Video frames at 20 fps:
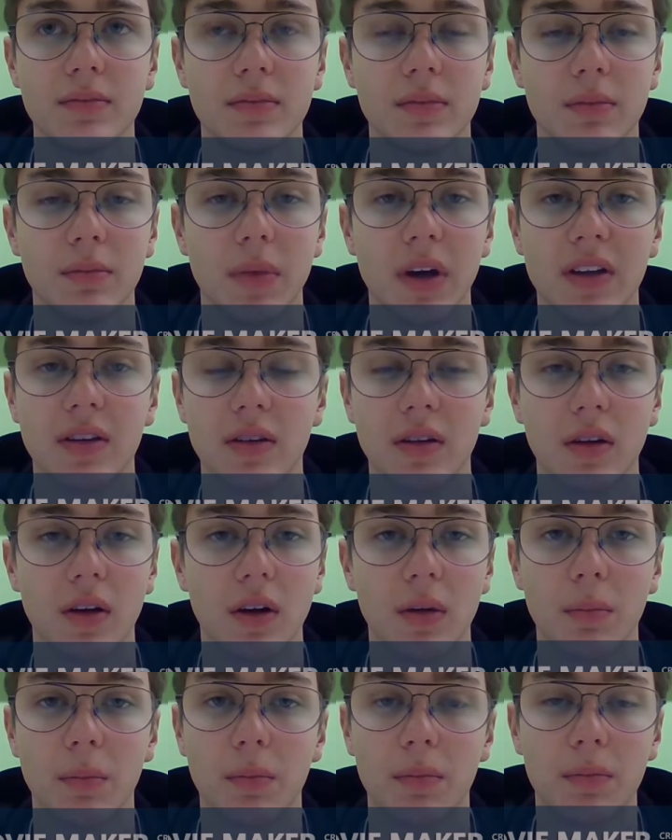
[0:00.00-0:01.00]

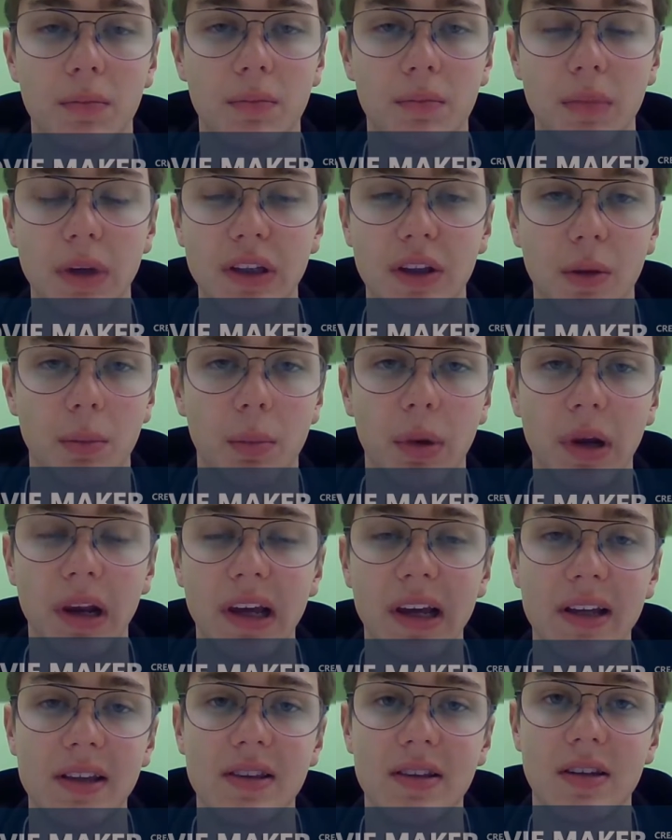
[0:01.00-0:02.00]
metal
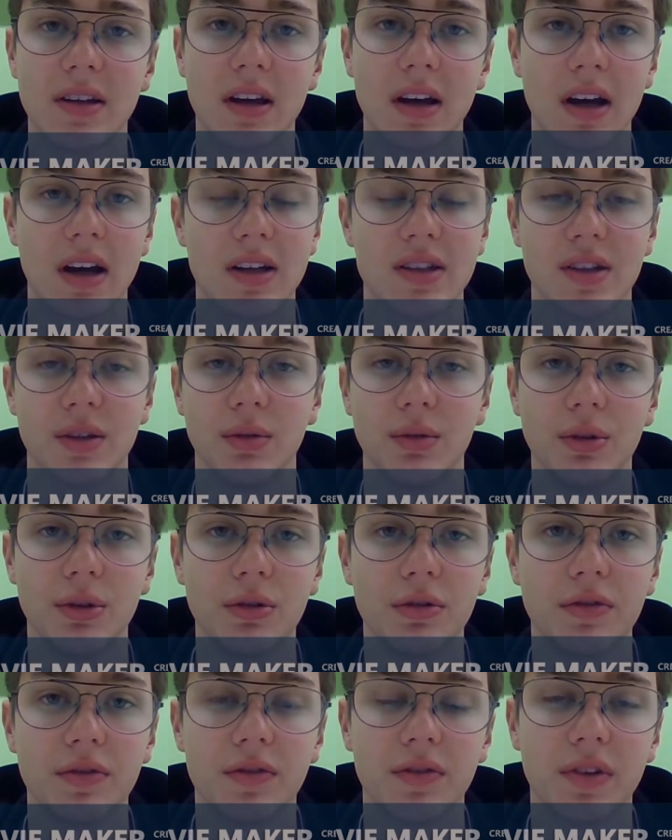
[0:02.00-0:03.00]
plate as a
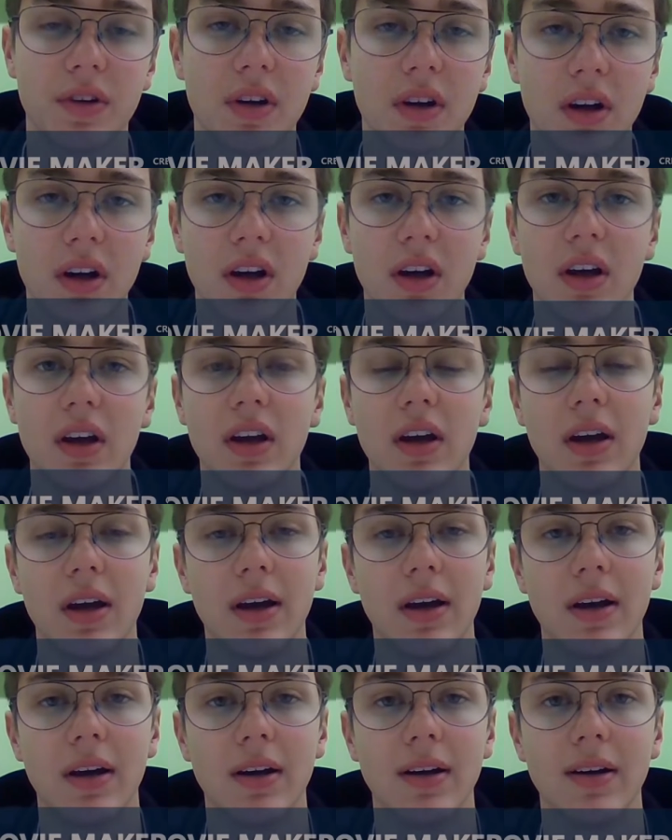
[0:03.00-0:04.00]
roof,
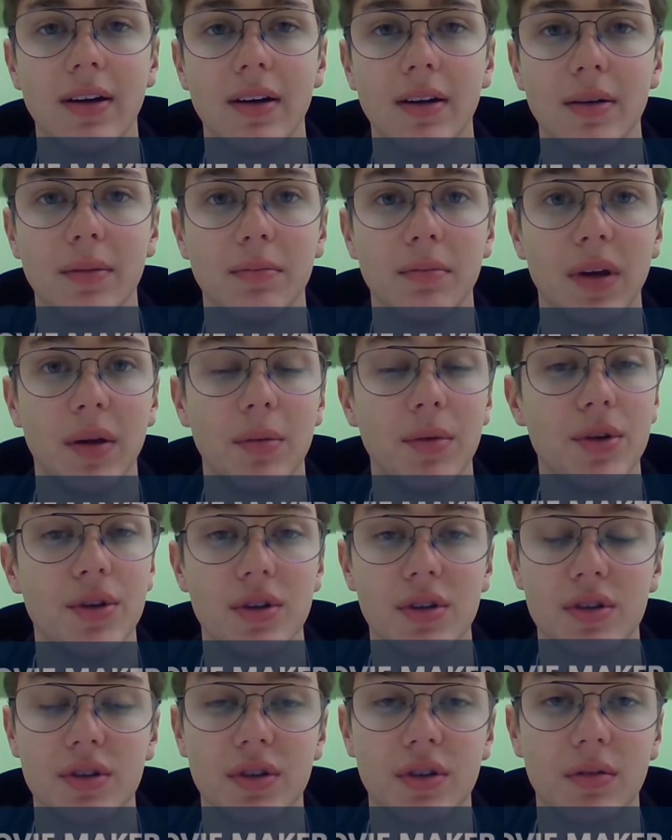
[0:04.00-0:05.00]
maybe
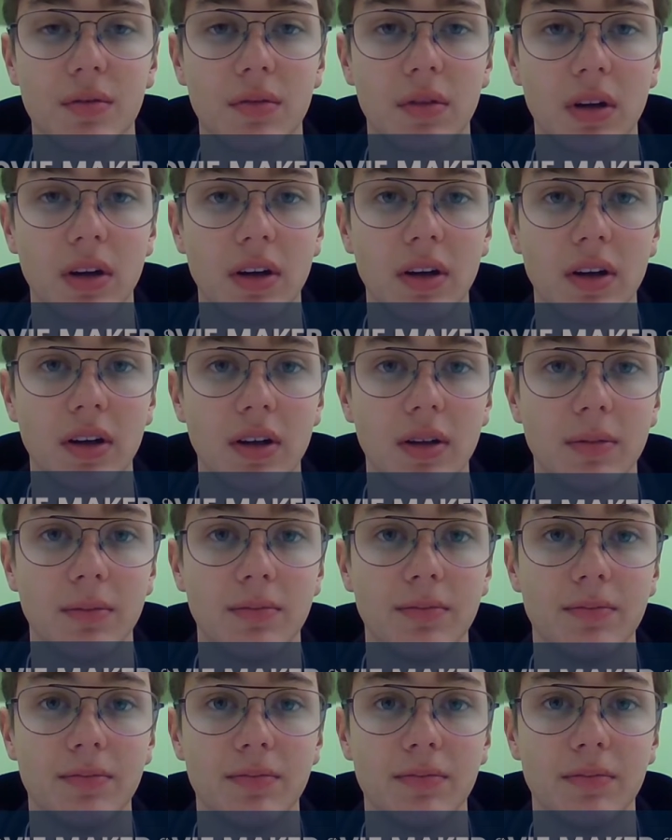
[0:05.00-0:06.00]

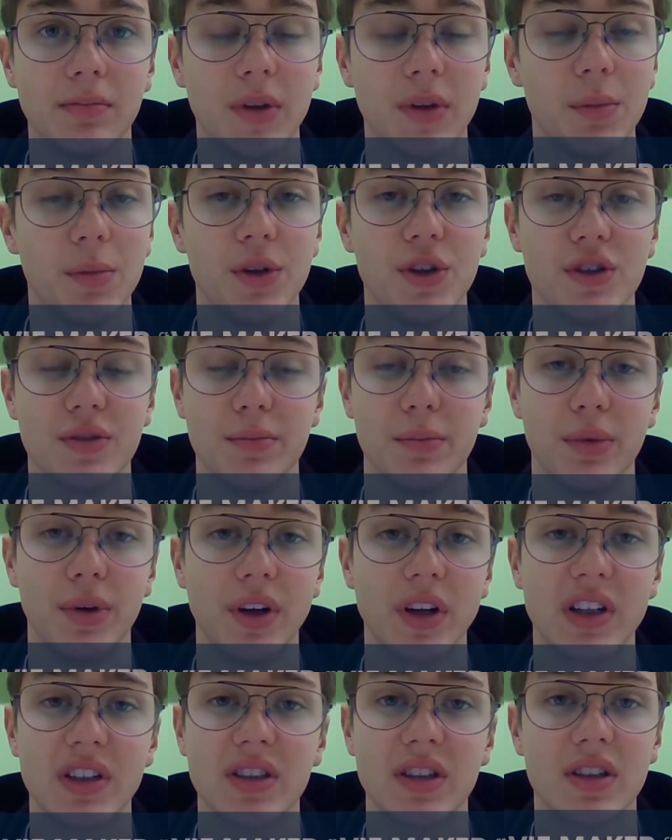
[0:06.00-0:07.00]
just
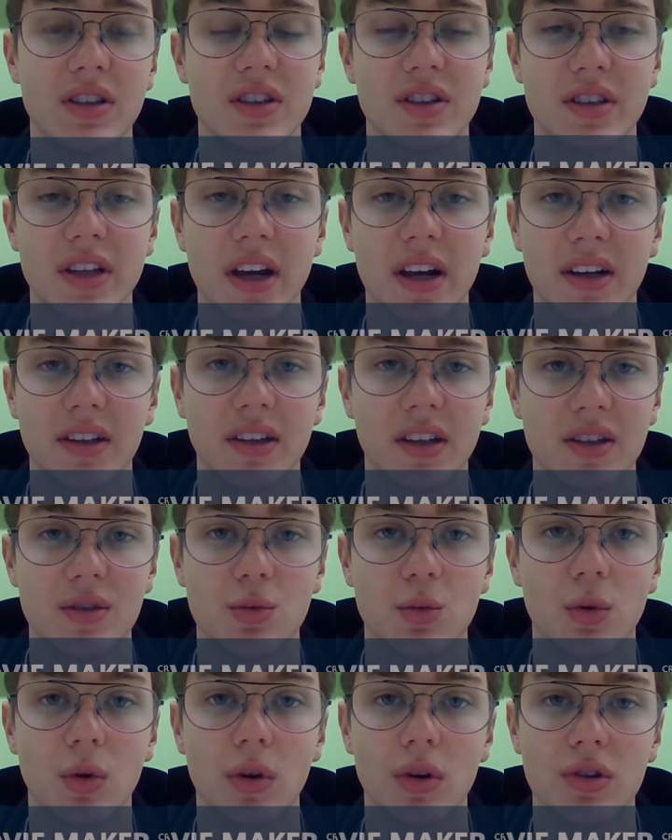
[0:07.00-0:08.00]
bricks stacked as
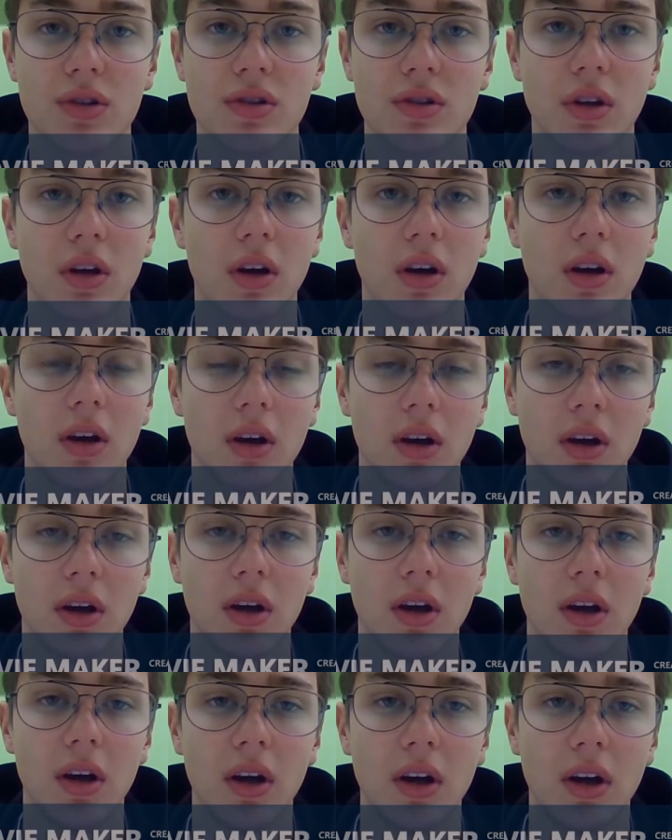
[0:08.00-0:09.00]
walls,
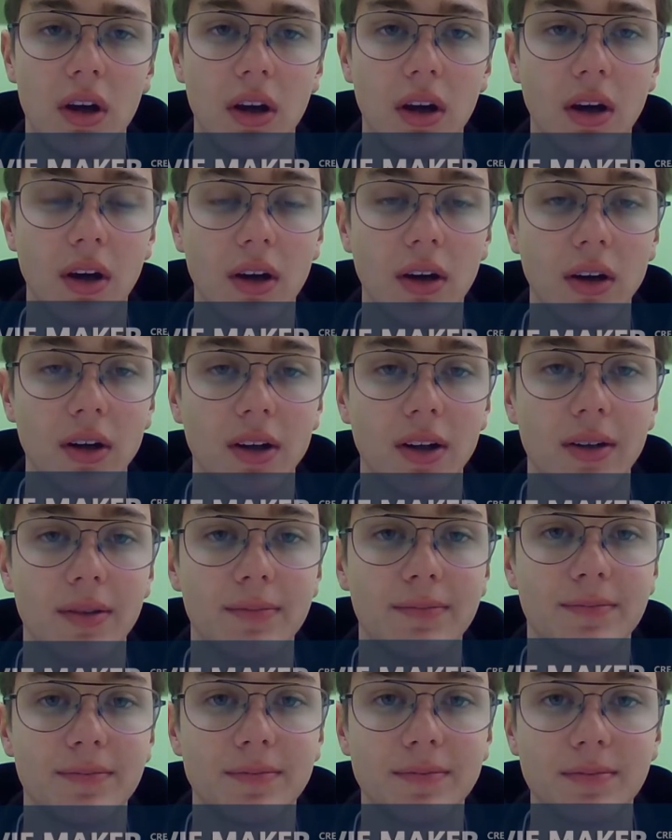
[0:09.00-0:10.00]

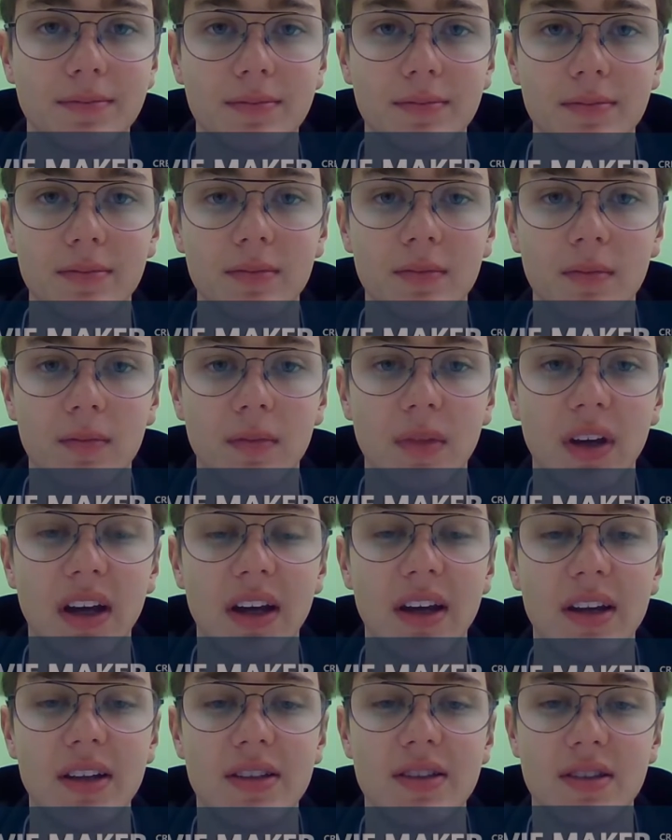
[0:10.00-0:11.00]

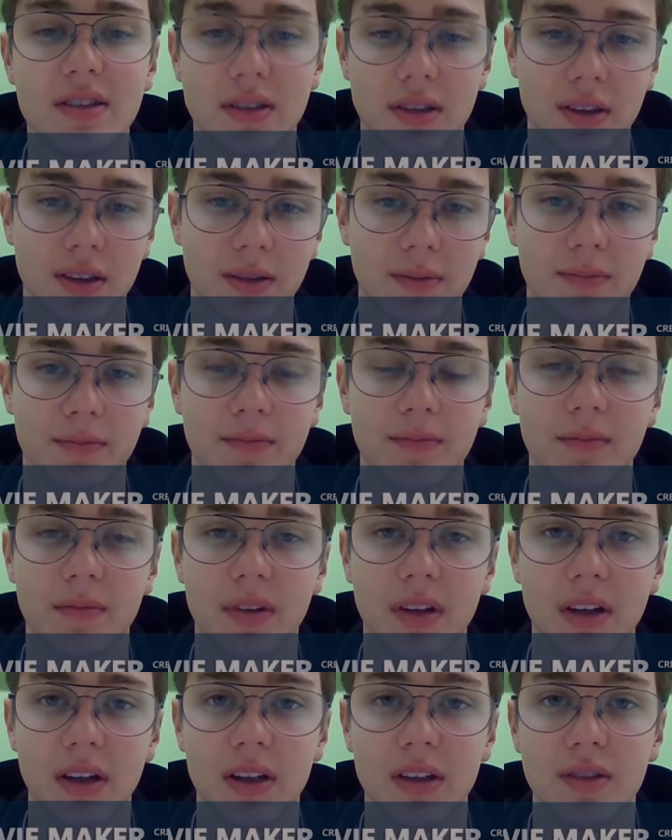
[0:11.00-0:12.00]
and it's a
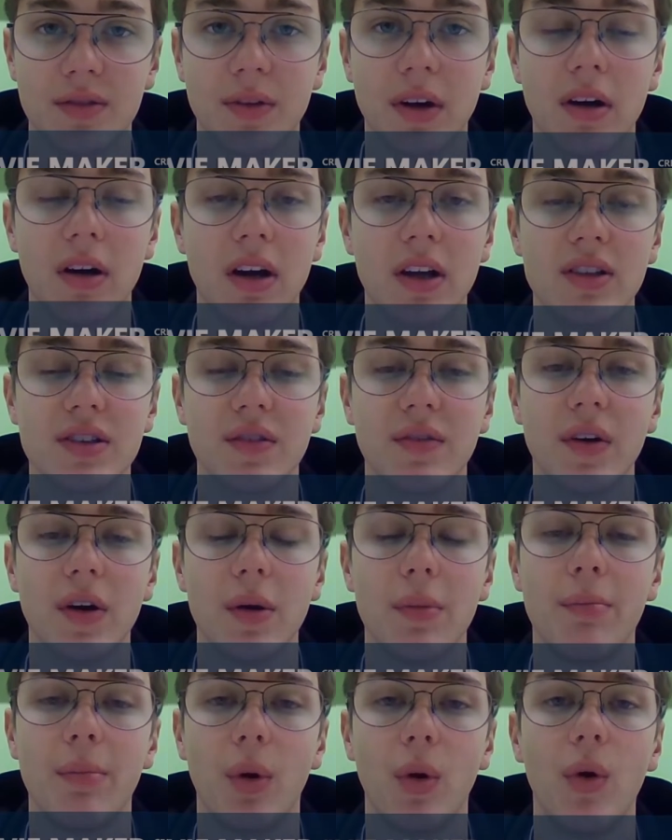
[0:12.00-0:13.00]
very
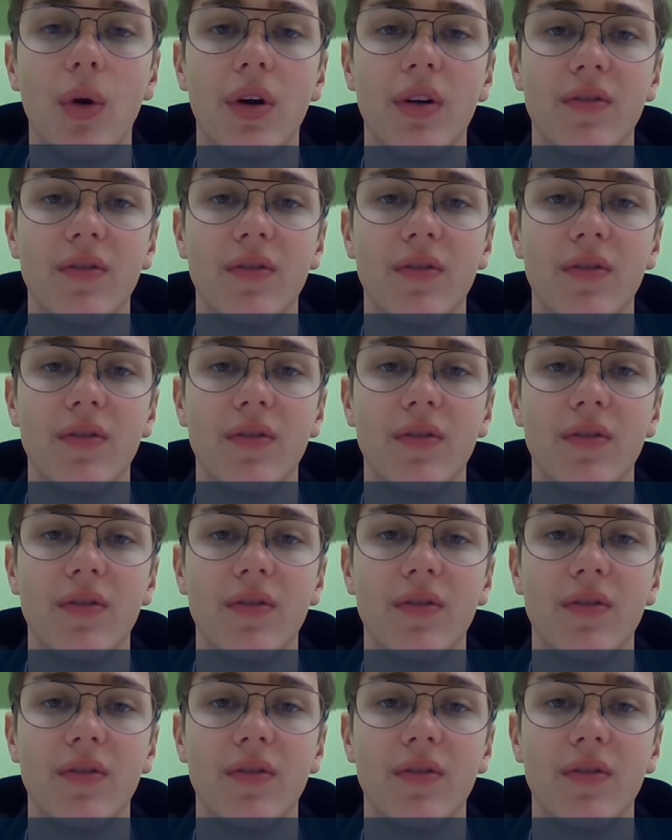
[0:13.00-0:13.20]
poor